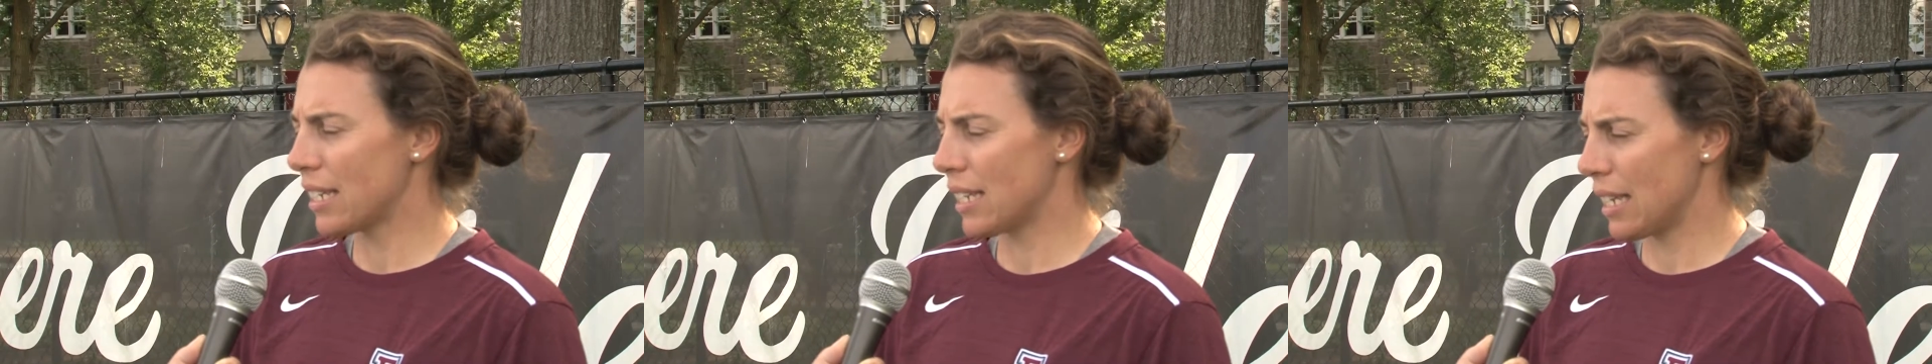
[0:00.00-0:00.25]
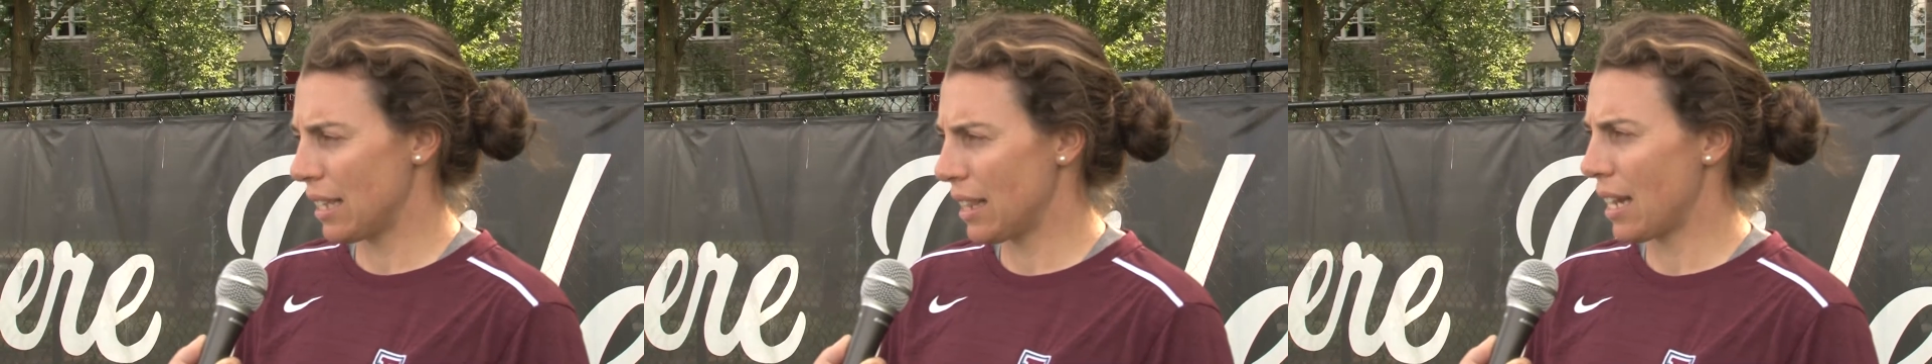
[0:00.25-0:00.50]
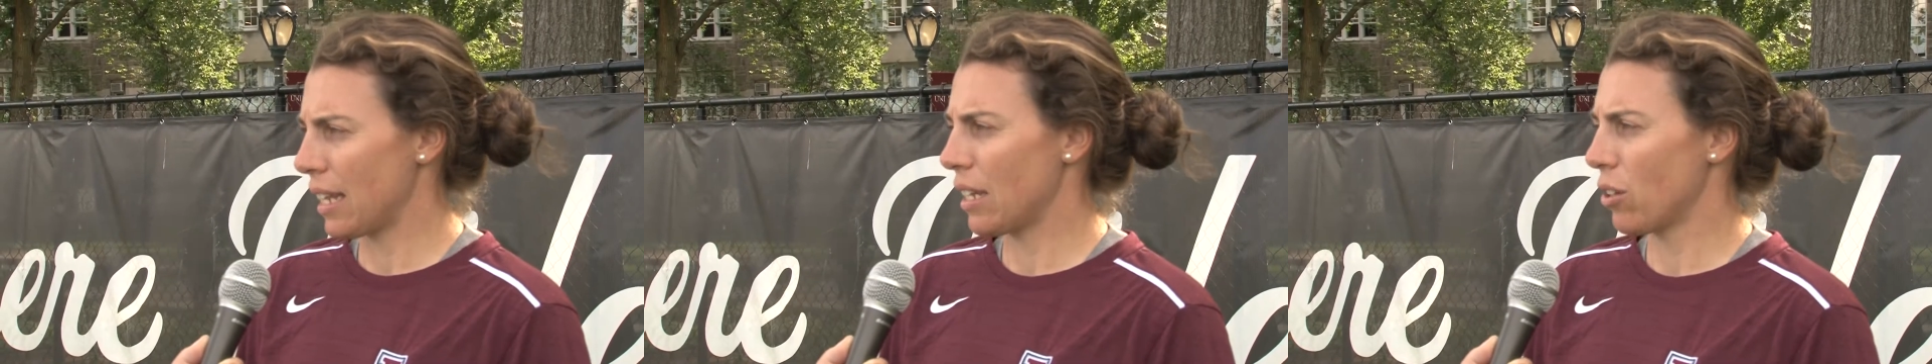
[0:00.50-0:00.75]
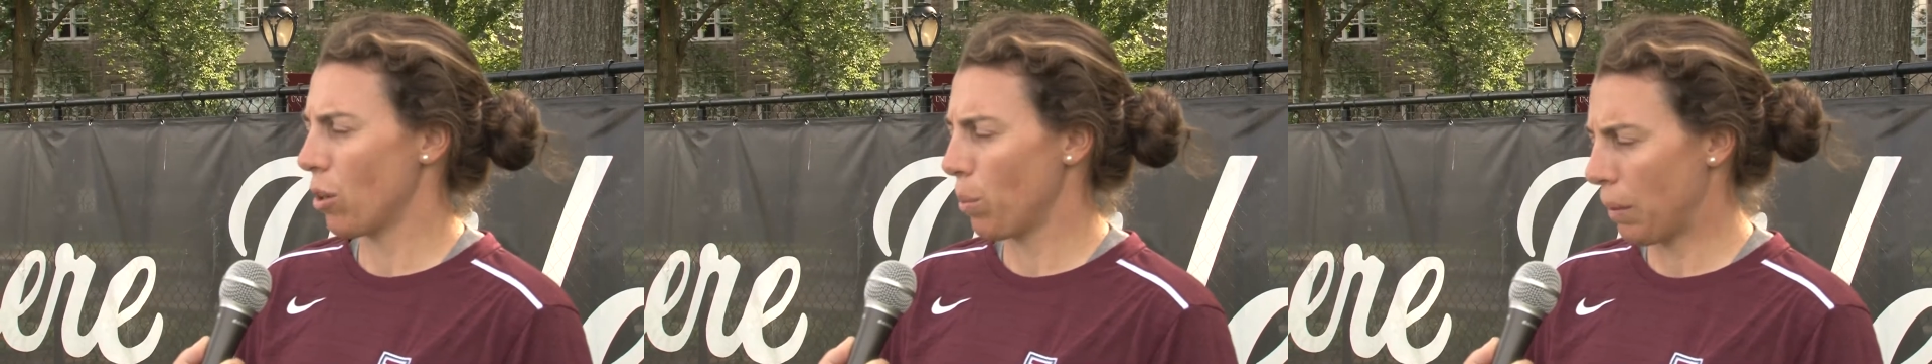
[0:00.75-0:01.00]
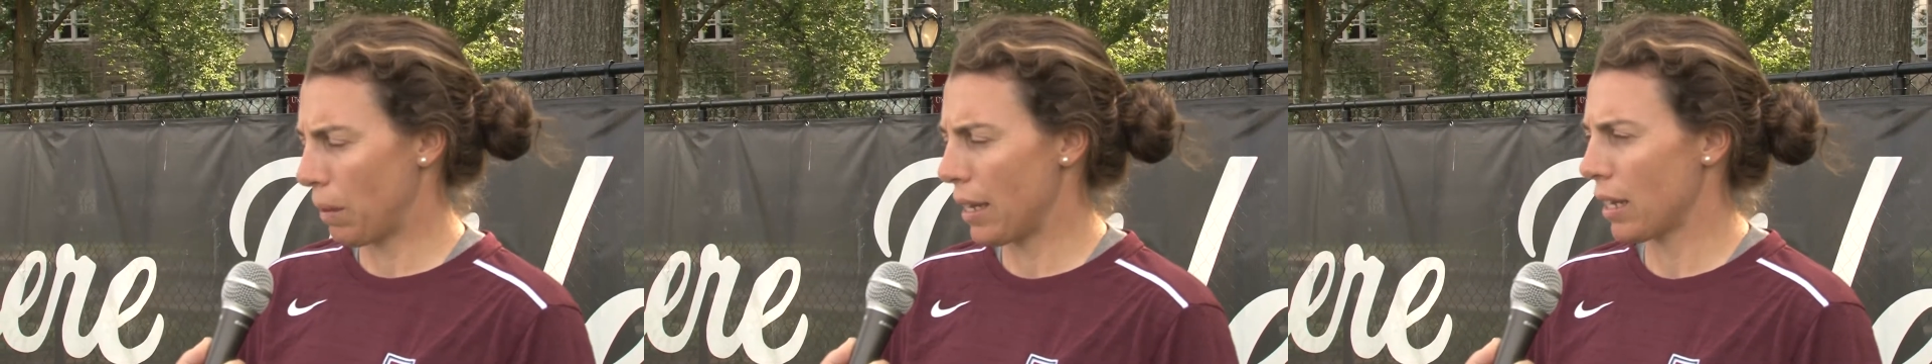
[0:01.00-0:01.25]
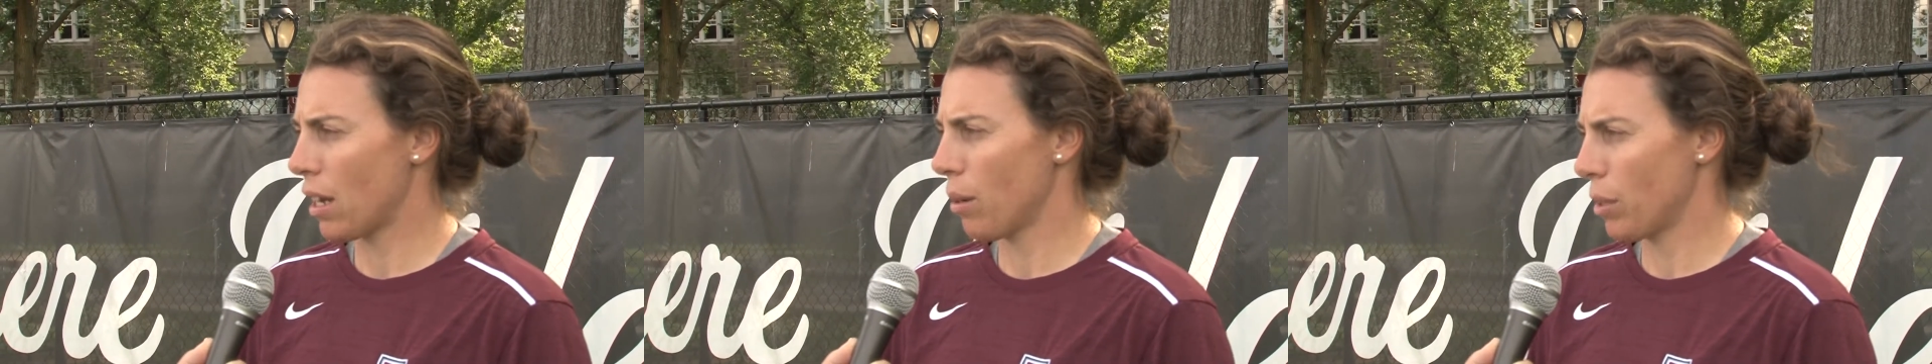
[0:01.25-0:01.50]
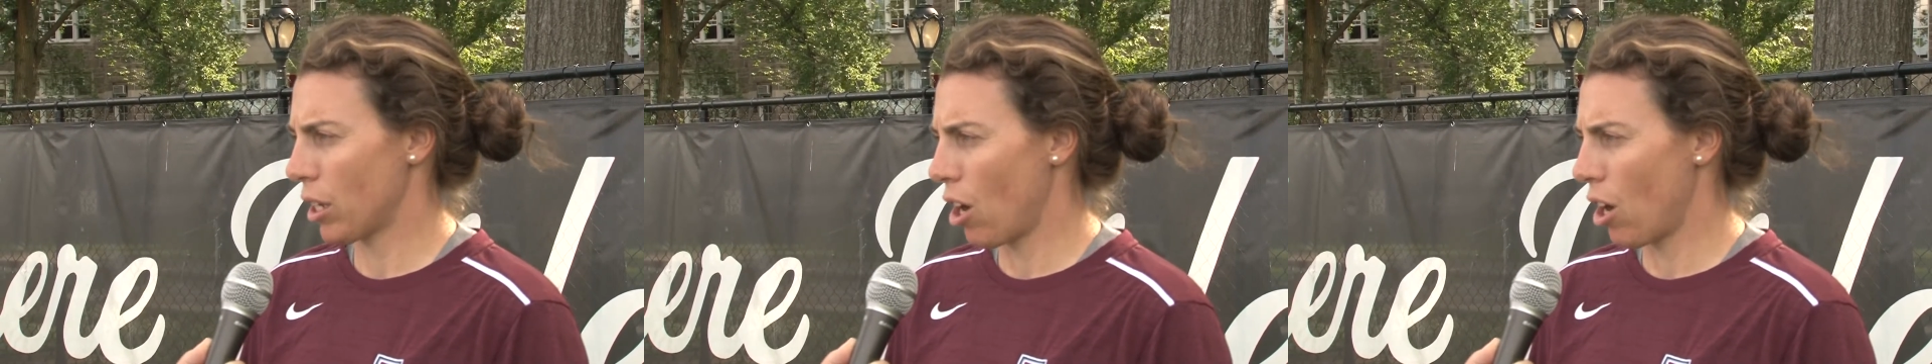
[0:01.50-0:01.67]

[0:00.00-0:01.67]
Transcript: seen that in her play coming